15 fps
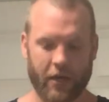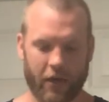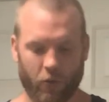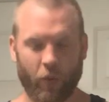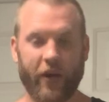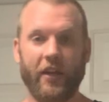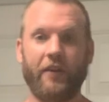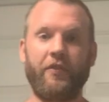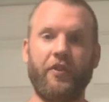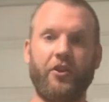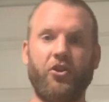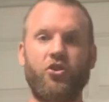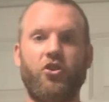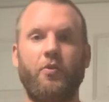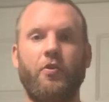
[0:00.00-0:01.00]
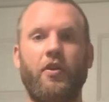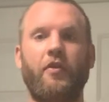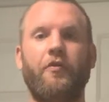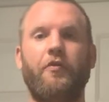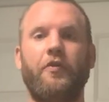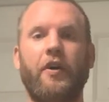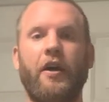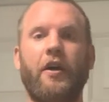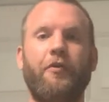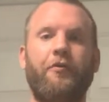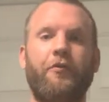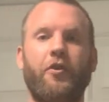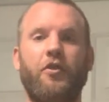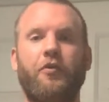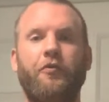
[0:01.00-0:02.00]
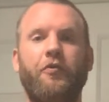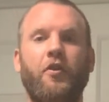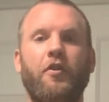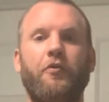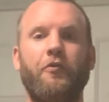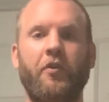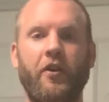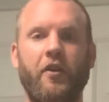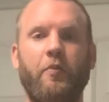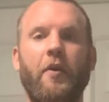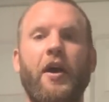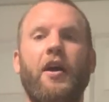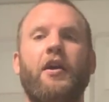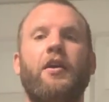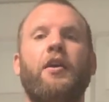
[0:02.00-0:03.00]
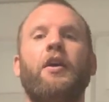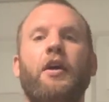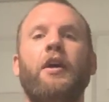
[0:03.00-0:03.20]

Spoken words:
Weight evenly distributed, foot to foot, front to back.